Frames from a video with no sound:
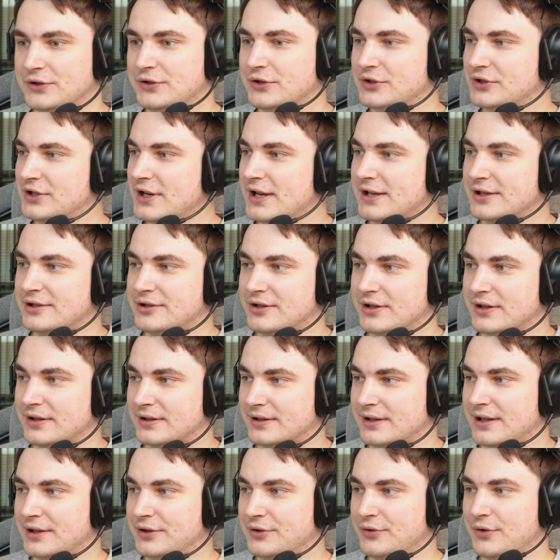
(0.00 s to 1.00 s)
suggest you
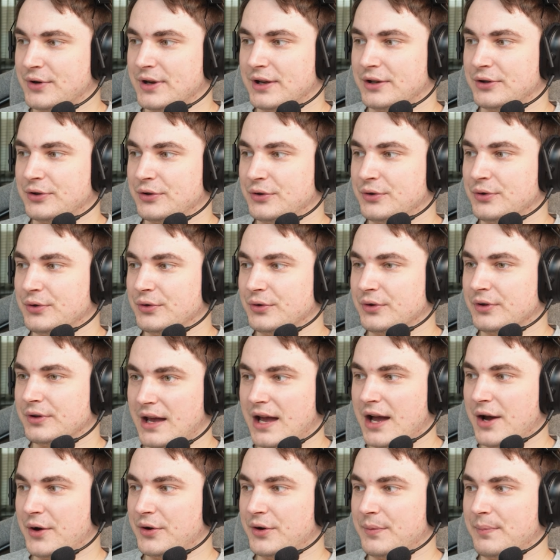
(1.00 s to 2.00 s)
that you can do
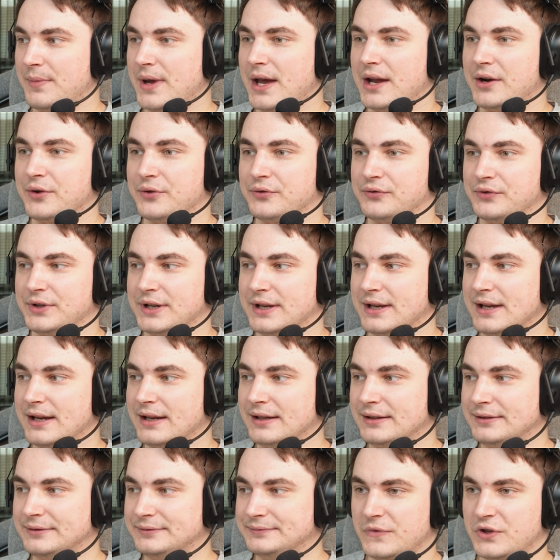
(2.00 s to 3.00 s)
automatic
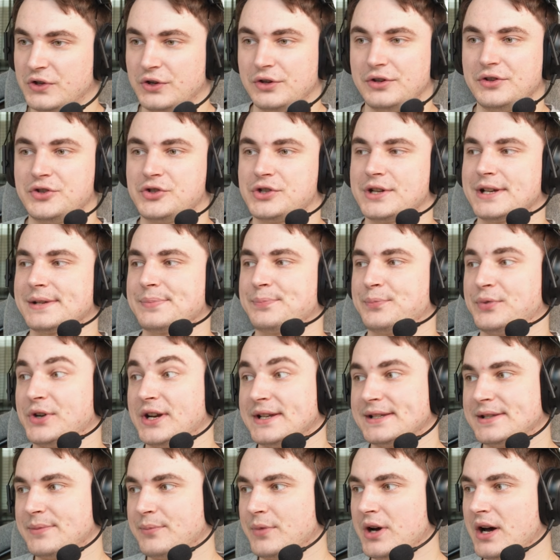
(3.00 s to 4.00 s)
rigging. So you just
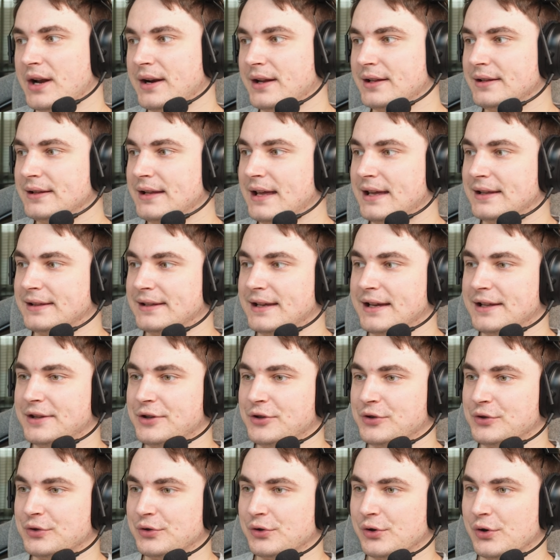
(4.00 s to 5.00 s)
press the button and then
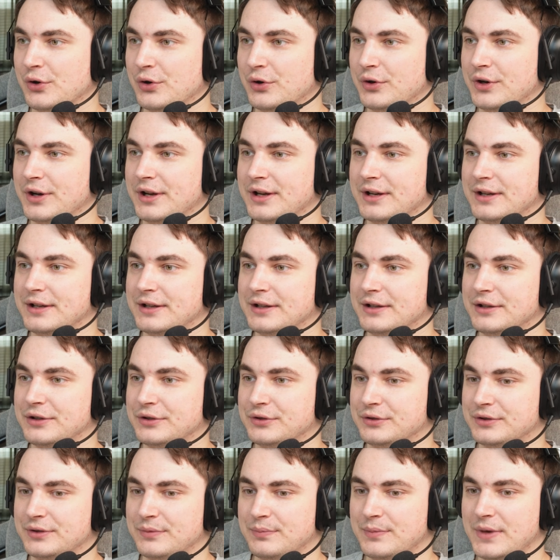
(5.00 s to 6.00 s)
you go
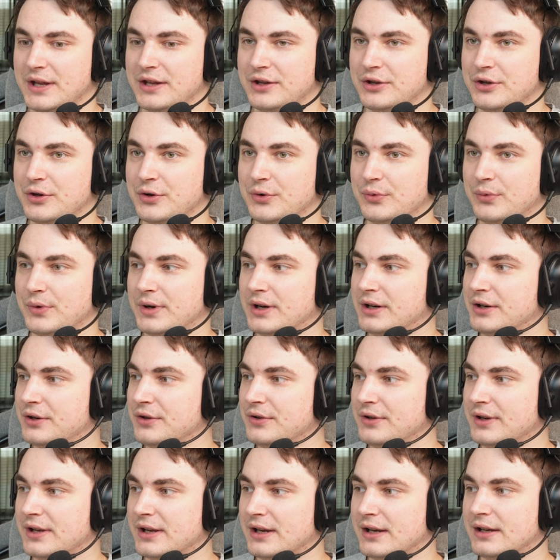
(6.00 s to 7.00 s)
into the menu where
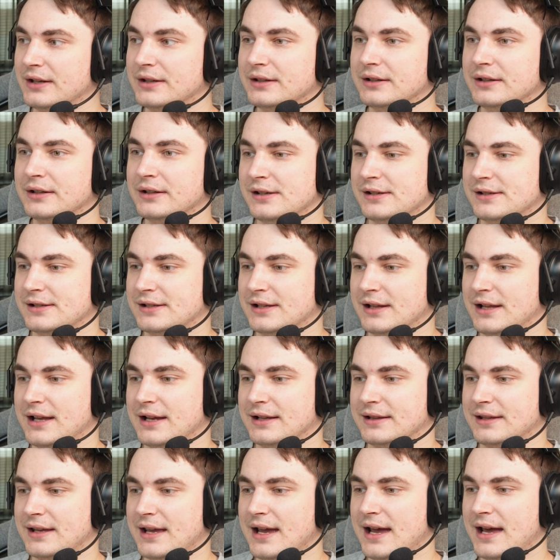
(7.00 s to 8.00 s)
you can
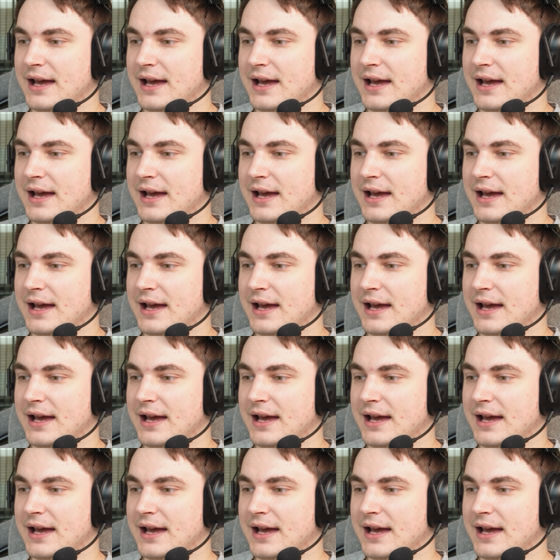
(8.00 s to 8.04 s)
select the